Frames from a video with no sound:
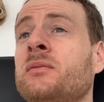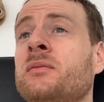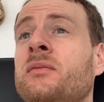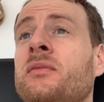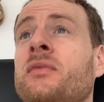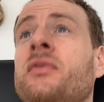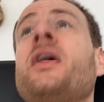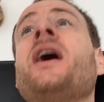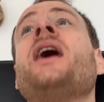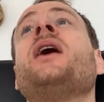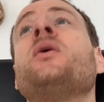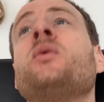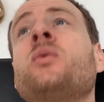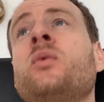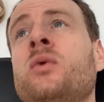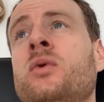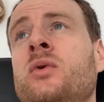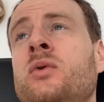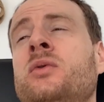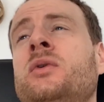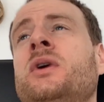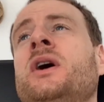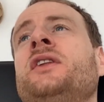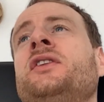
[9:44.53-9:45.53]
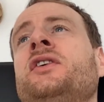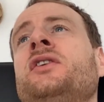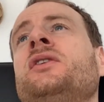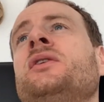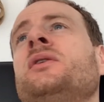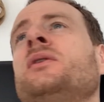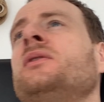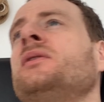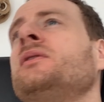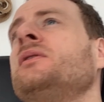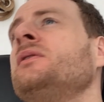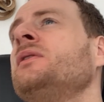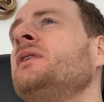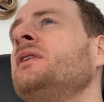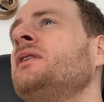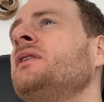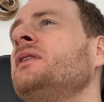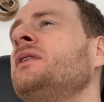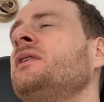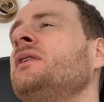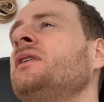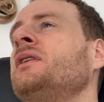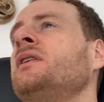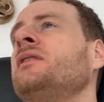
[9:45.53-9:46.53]
that wall, I don't know
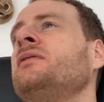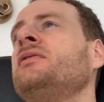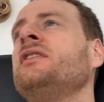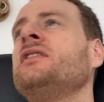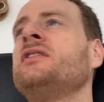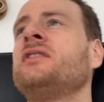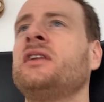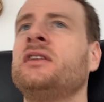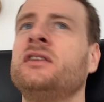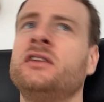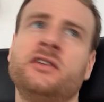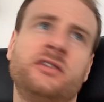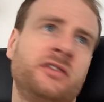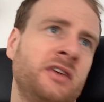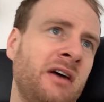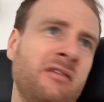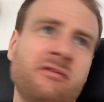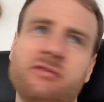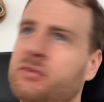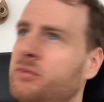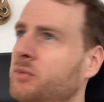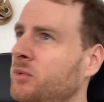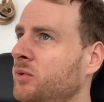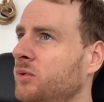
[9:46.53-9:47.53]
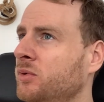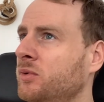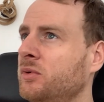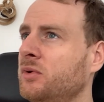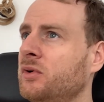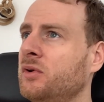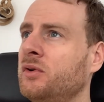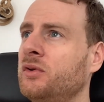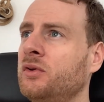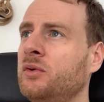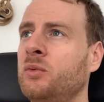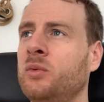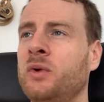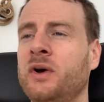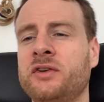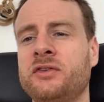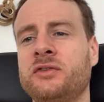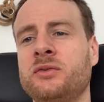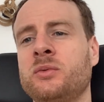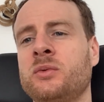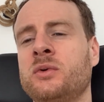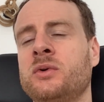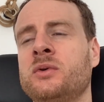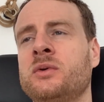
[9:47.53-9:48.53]
if it's like the south wall or the
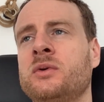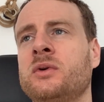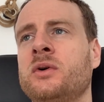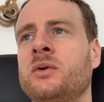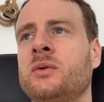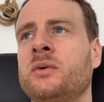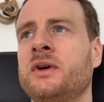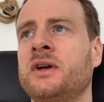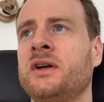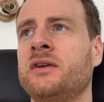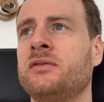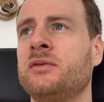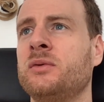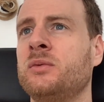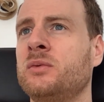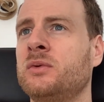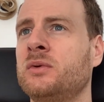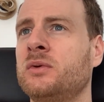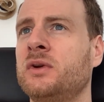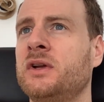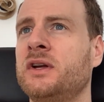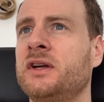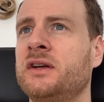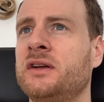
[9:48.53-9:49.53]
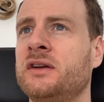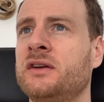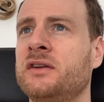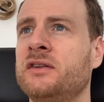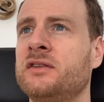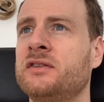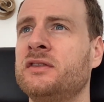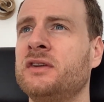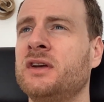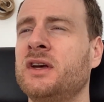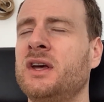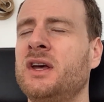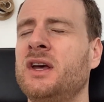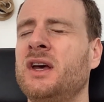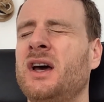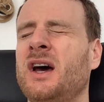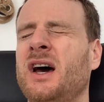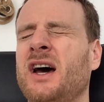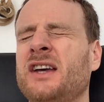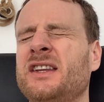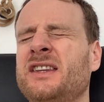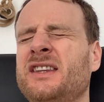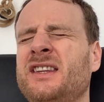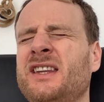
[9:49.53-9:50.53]
west wall or whatever wall it is.
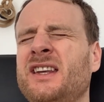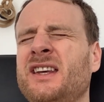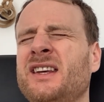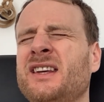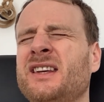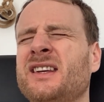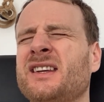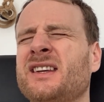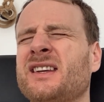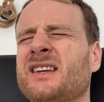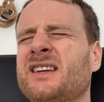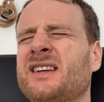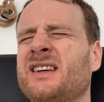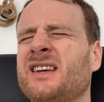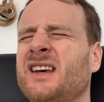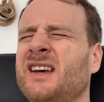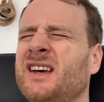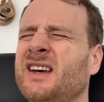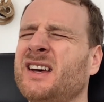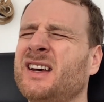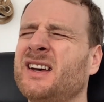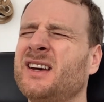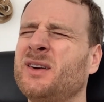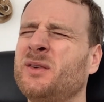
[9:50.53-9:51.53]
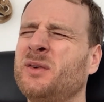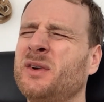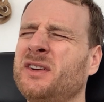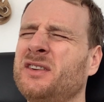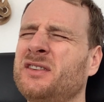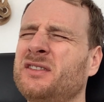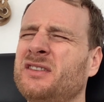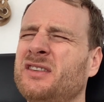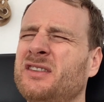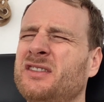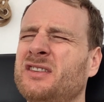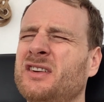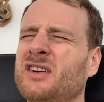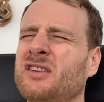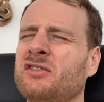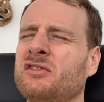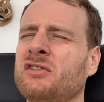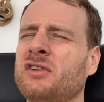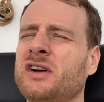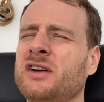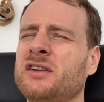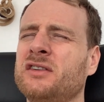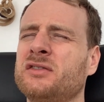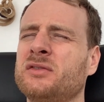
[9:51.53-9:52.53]
I think where does the sun
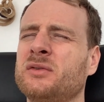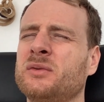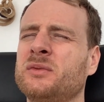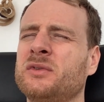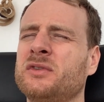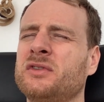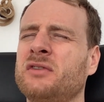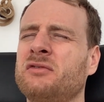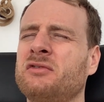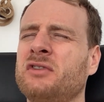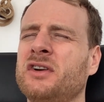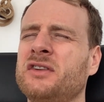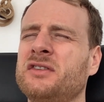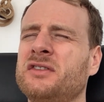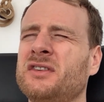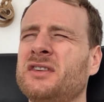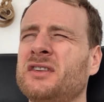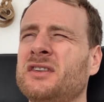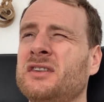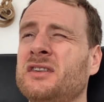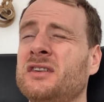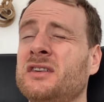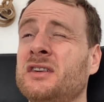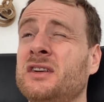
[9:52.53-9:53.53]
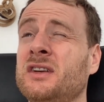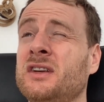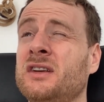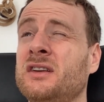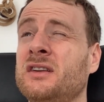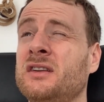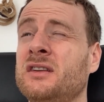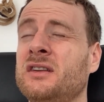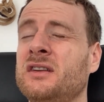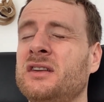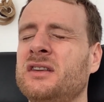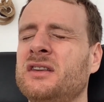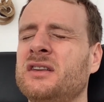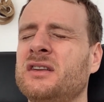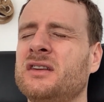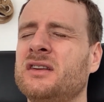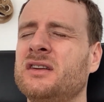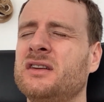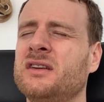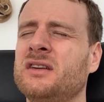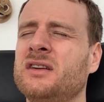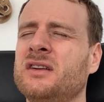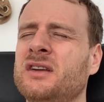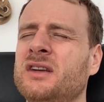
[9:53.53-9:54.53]
rise from? The sun rises
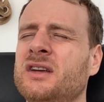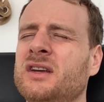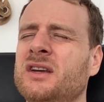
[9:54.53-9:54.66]
in